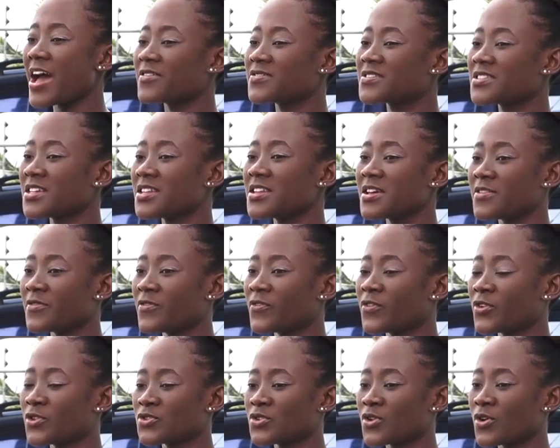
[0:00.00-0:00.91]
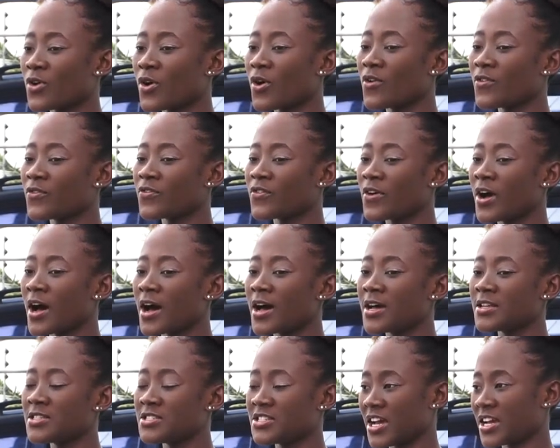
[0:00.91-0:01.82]
have seen a photo of
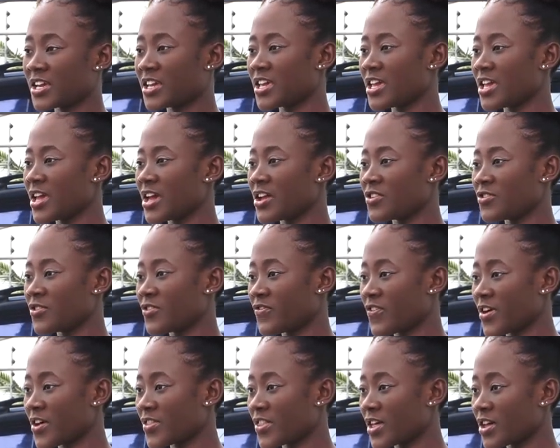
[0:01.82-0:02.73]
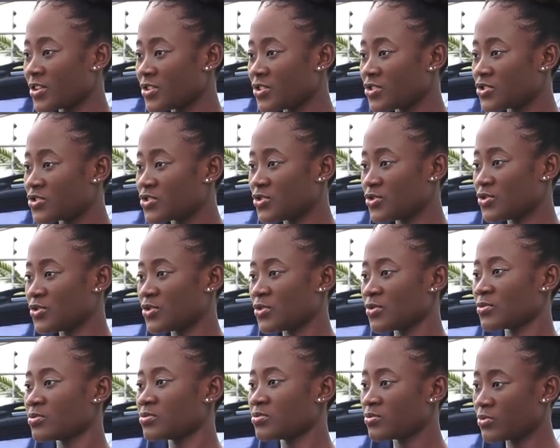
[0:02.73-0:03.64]
Gyakie and your father in a
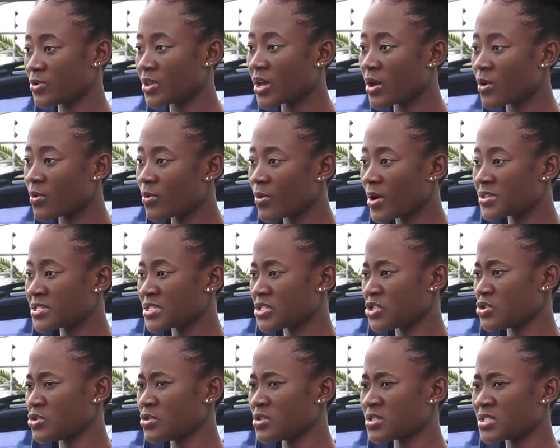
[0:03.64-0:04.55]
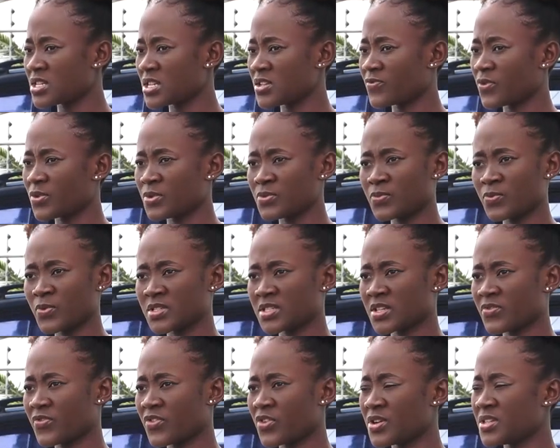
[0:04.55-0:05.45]
studio. Yeah, once she used it for,
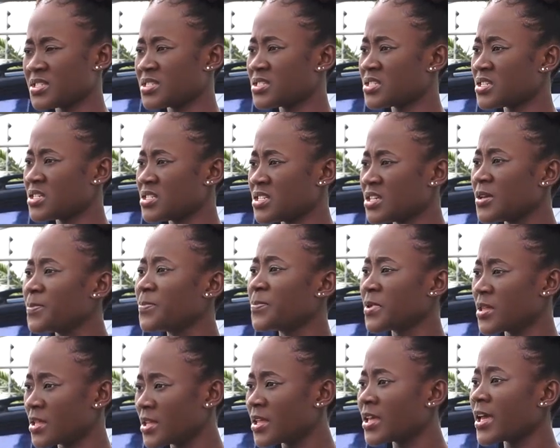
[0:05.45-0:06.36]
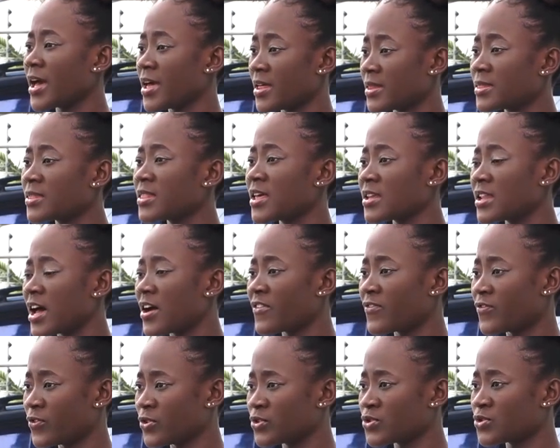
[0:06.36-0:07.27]
was it for a seed EP? Yeah,
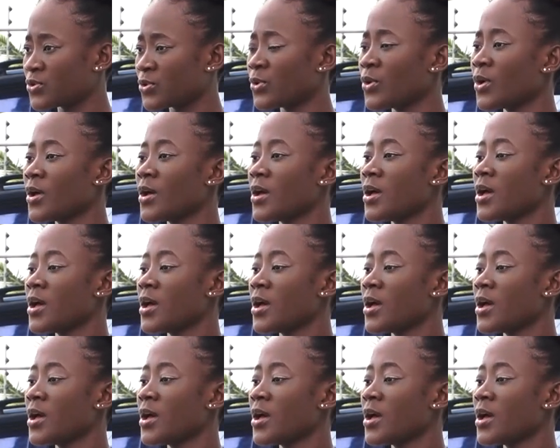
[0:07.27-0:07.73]
that photo.